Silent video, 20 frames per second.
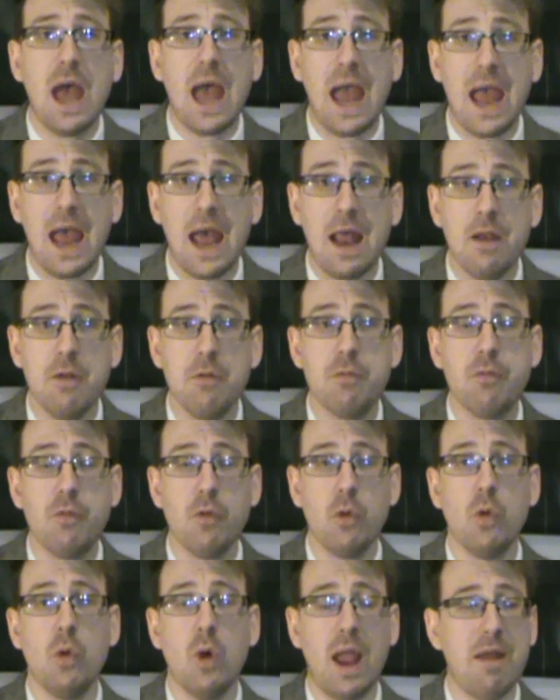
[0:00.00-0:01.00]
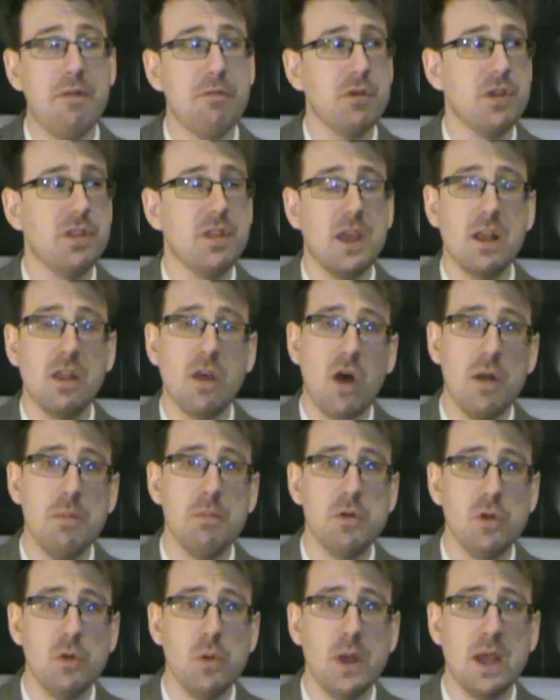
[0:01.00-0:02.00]
and for everything that I'm
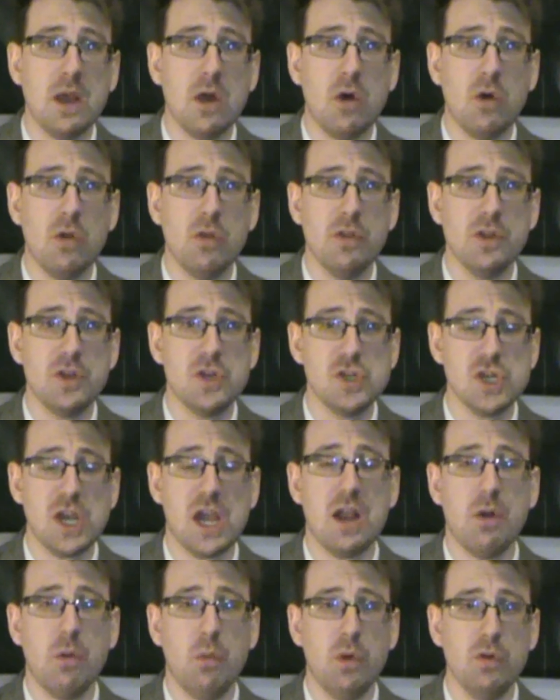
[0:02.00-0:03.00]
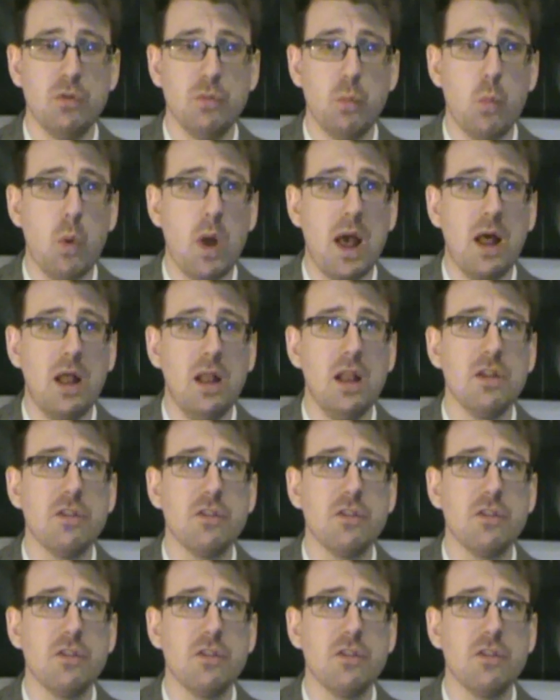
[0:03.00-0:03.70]
doing on the channel as well.